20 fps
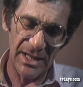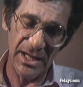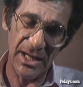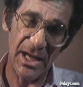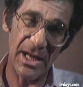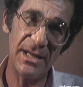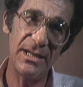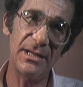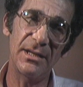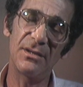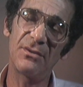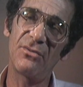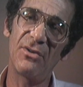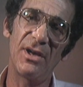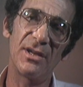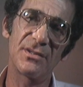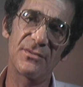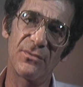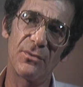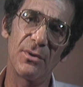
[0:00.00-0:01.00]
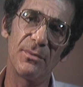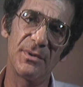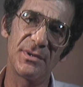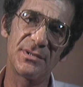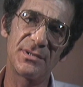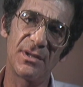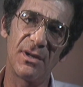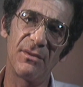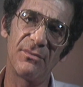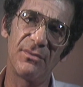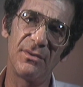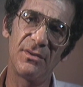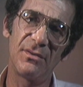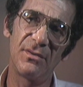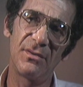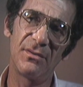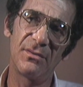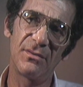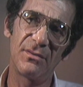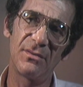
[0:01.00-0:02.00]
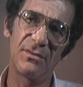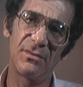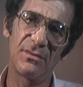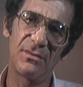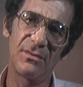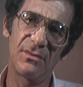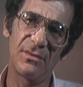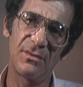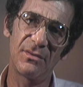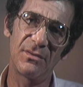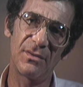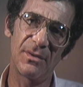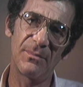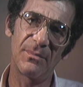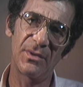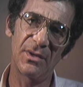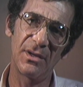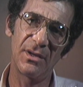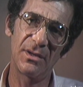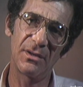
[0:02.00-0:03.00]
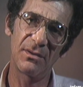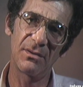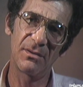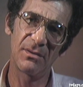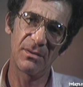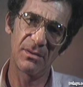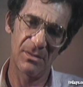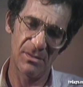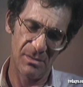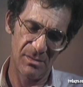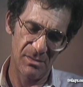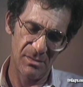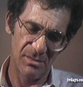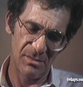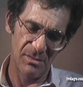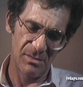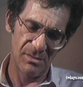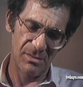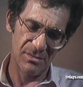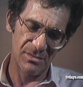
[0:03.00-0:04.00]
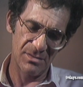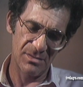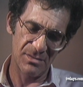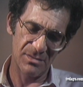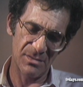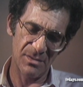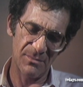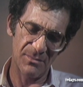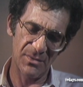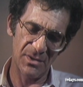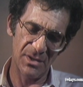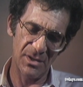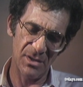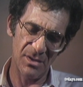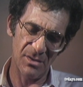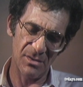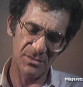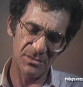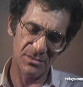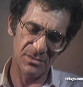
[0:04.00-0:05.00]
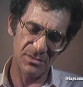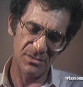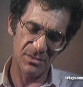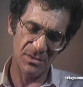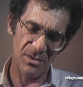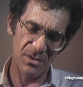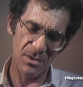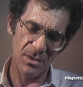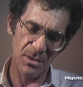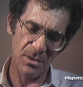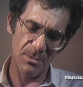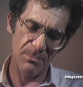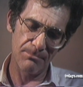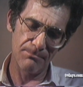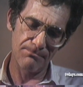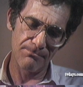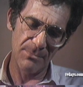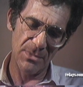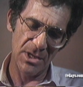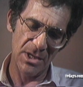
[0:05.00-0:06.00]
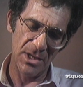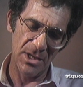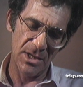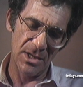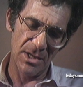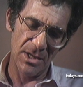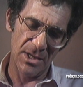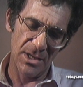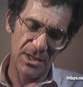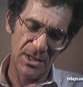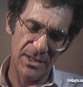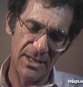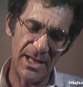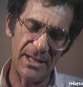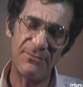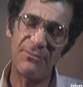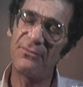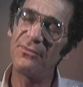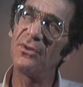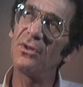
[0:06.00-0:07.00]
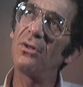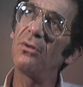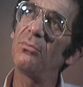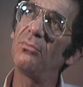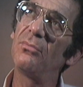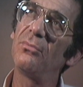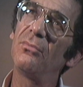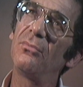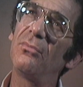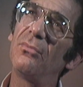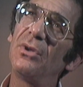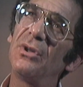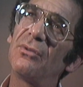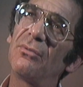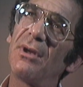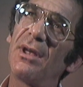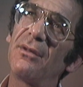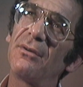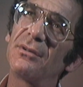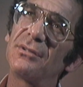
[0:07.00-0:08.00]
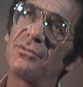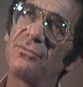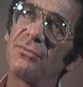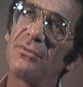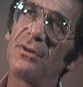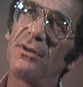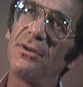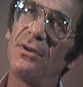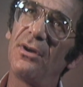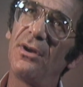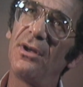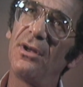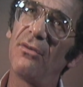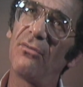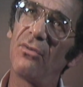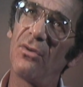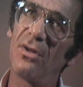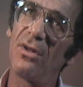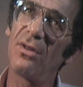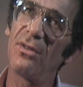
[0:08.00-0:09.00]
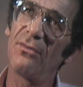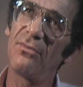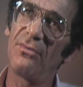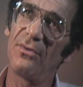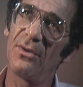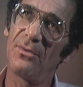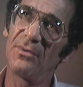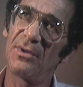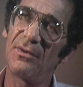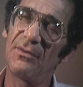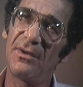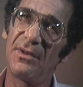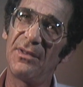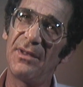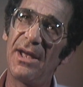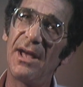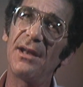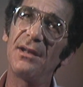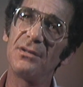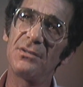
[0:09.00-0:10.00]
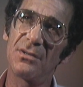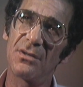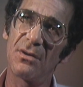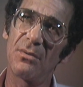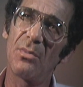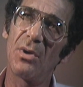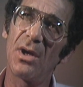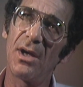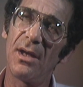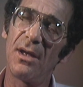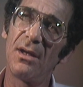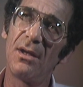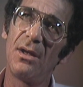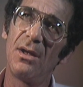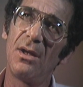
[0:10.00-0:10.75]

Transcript: I think it transformed itself into to, to something to something else. Um, that film is rather extraordinary of all the films I've done. That and Jeremiah,